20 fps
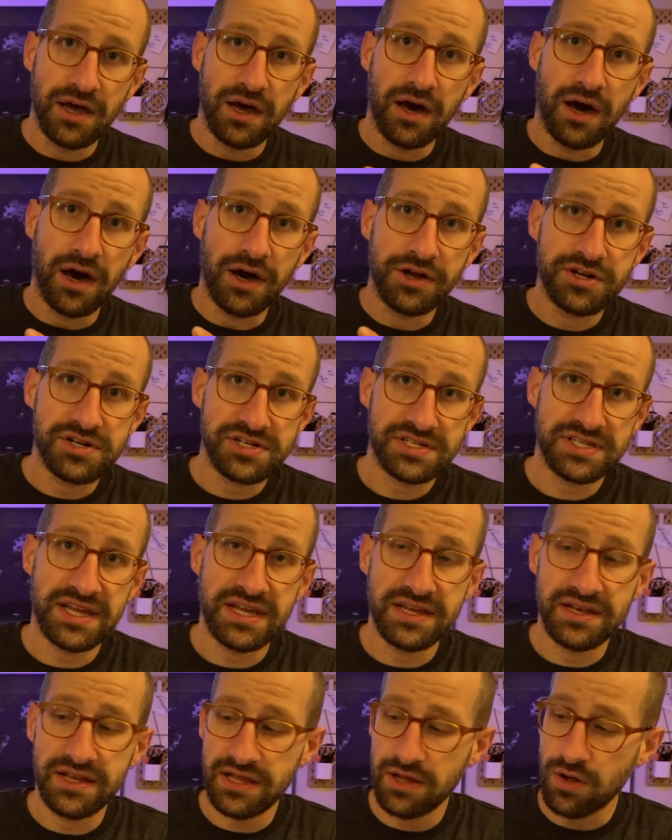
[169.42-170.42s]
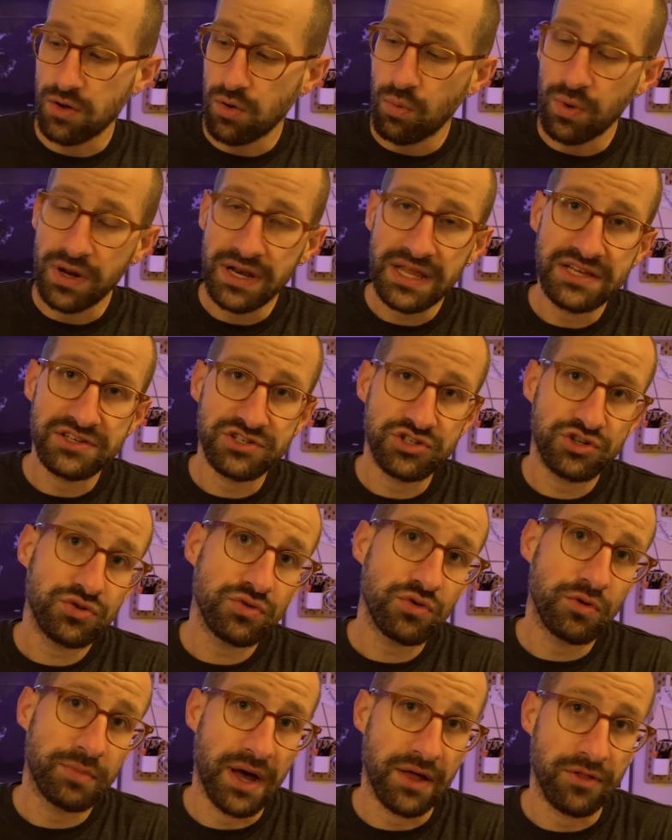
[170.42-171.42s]
understanding what is
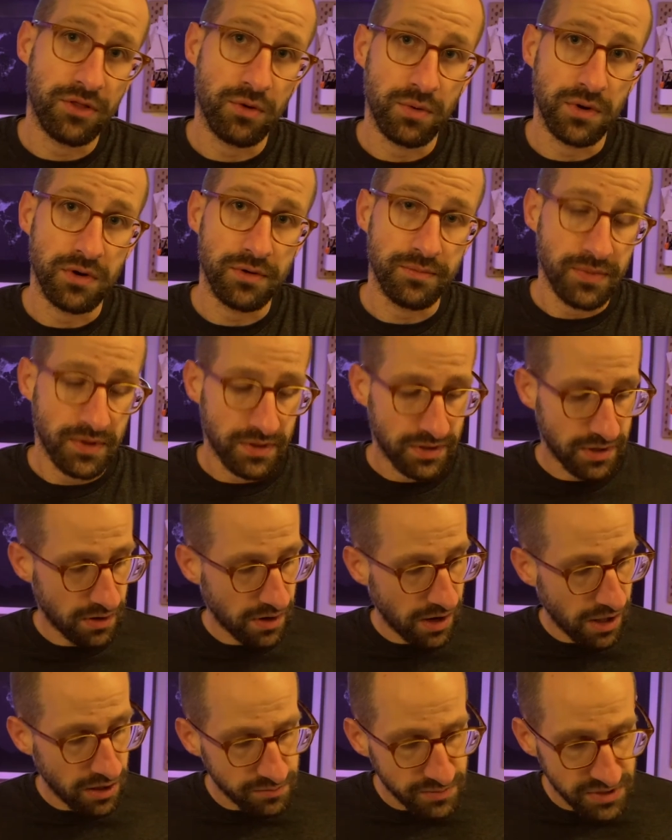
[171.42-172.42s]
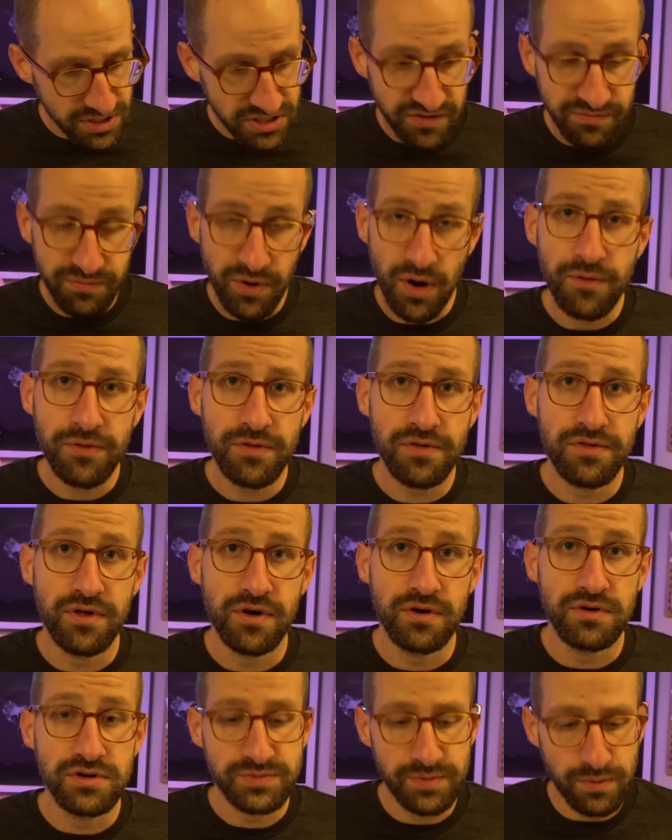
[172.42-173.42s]
true about the world. There are elements of both of
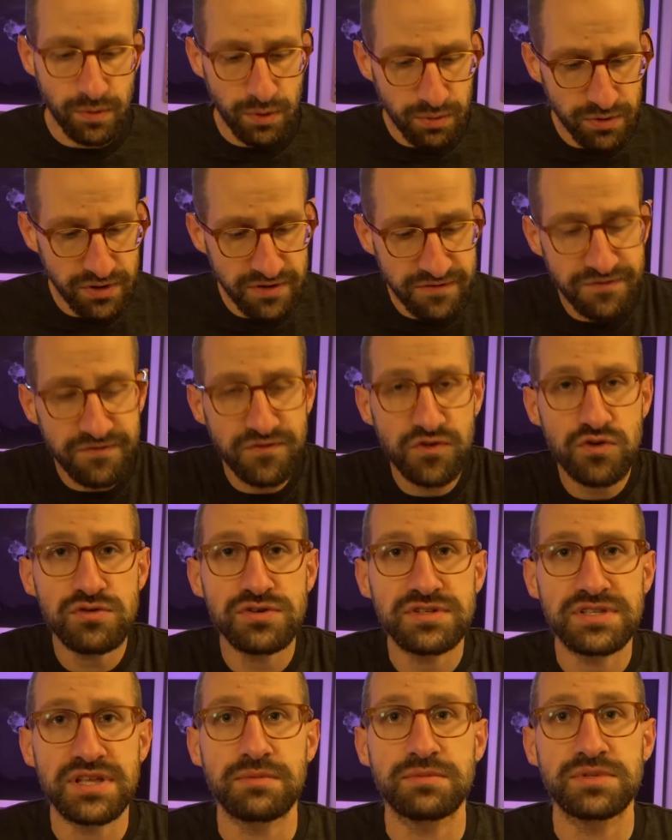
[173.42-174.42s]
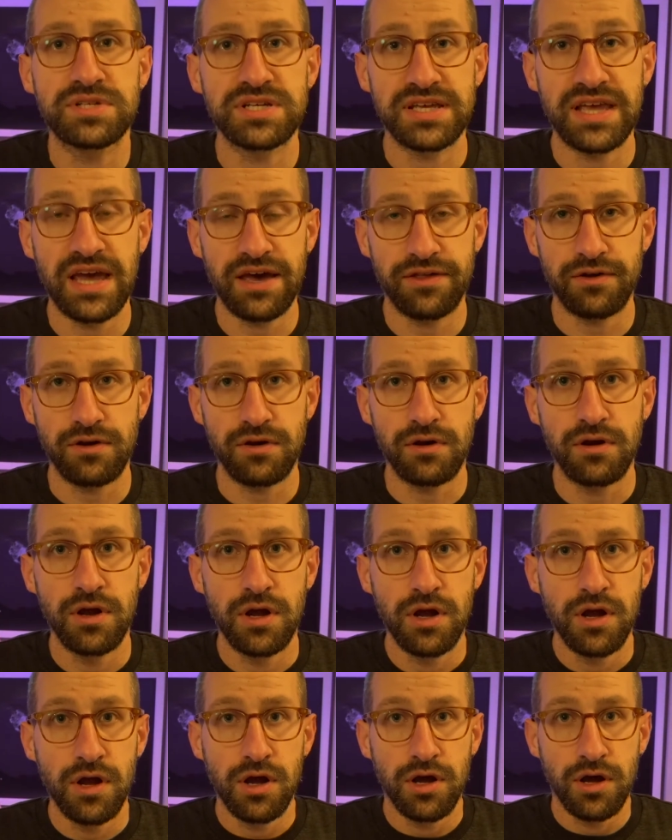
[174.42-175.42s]
those, but we really fuse them together
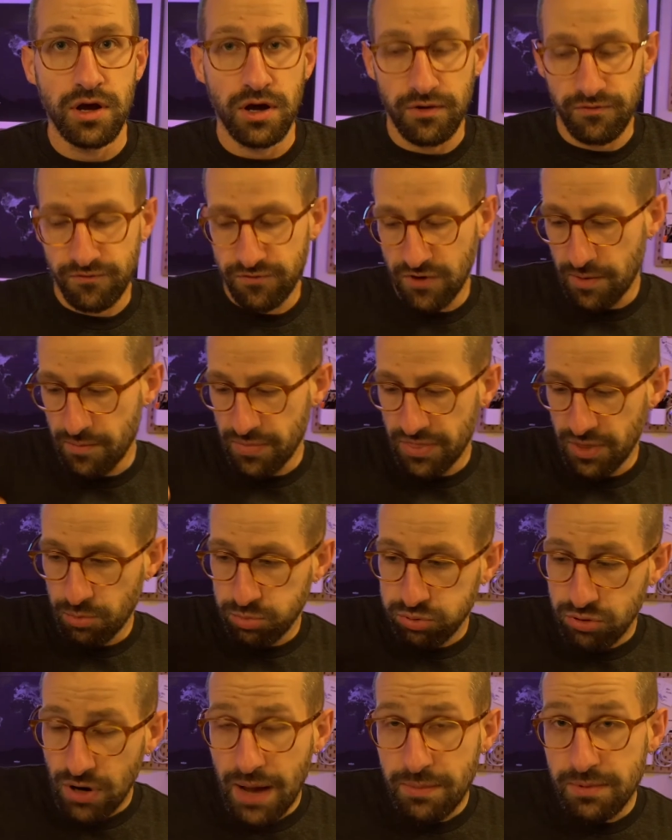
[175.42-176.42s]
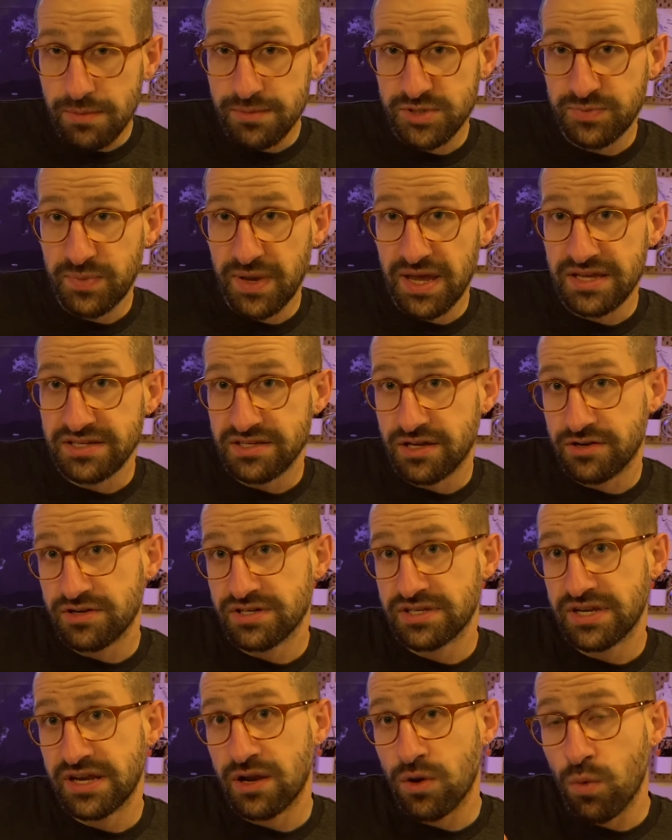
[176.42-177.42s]
from the problem space,
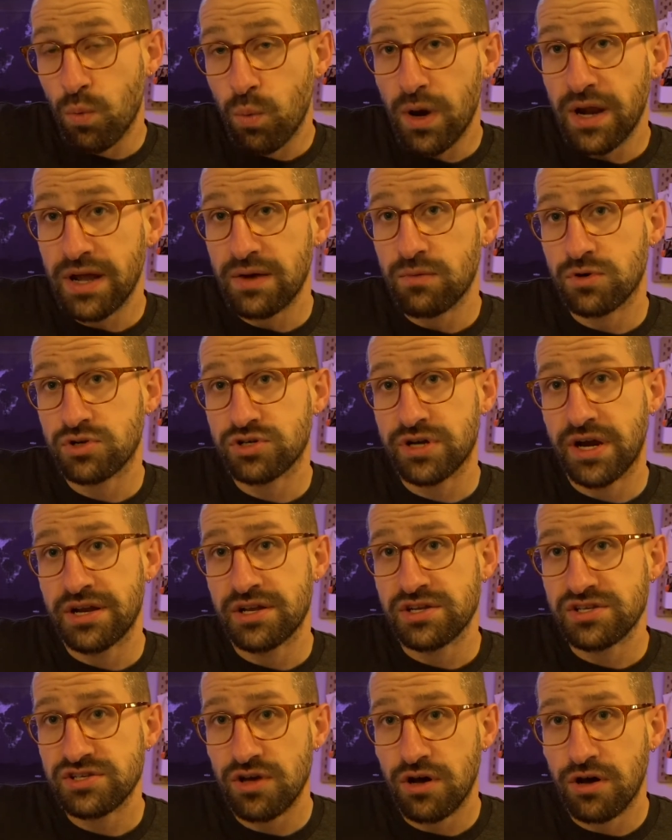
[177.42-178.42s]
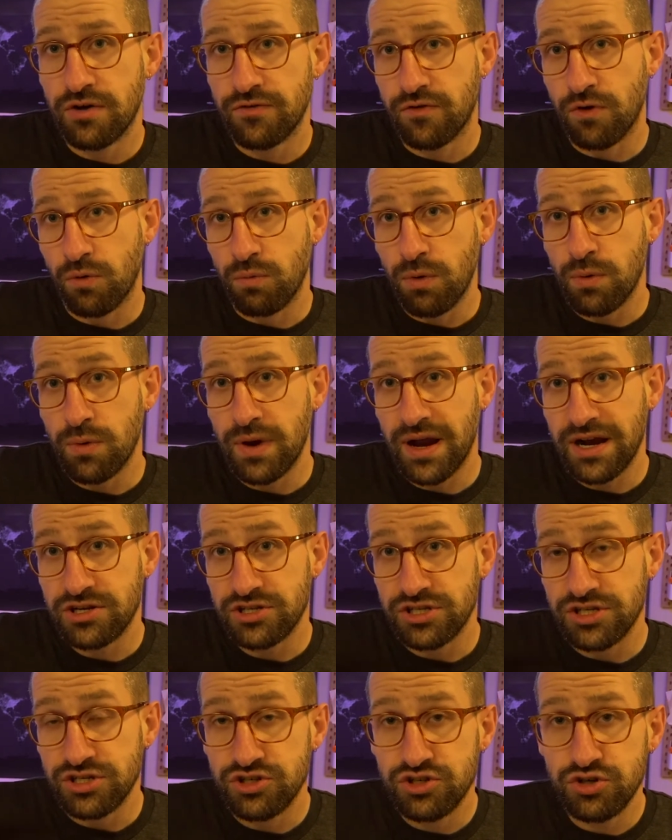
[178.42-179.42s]
understanding what we're trying to solve for, what we're
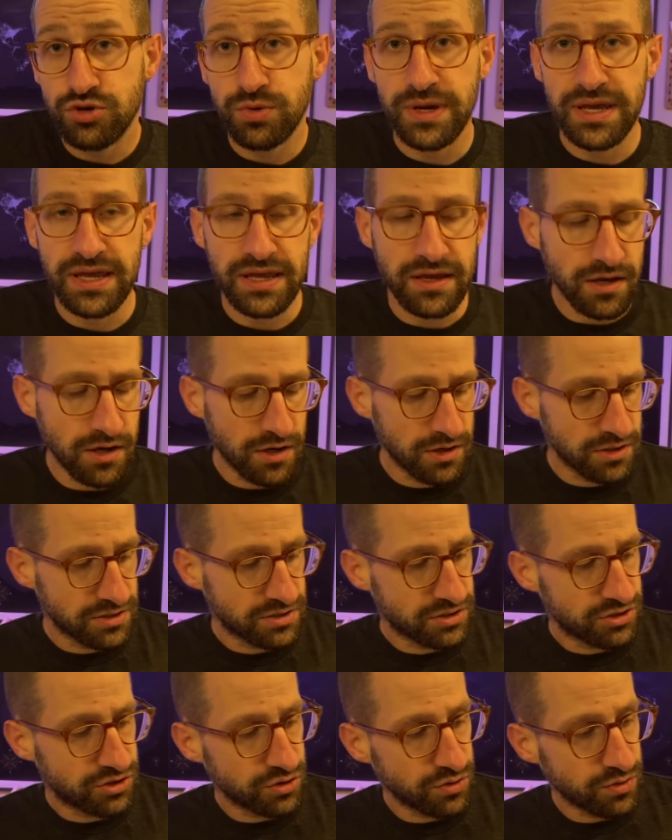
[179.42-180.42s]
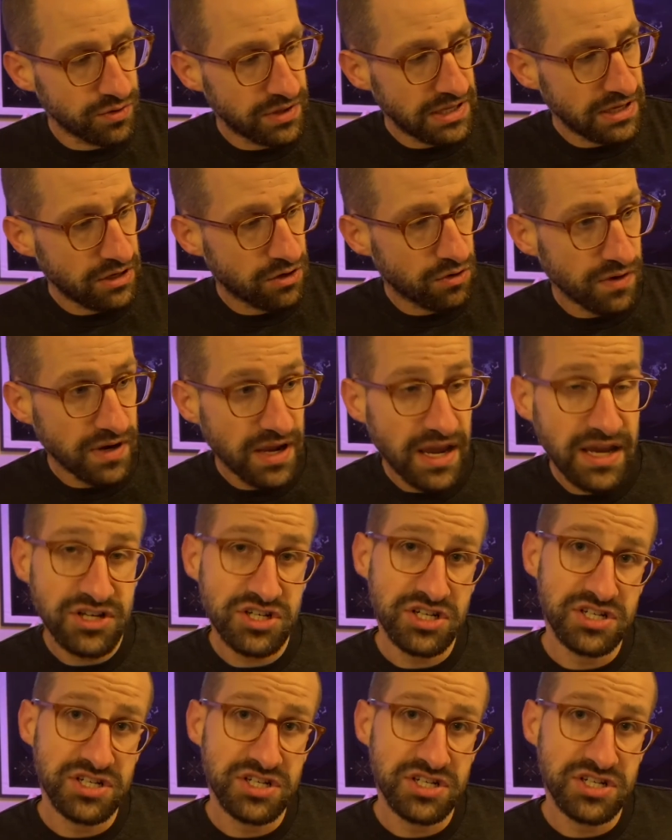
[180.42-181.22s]
actually doing, to the creation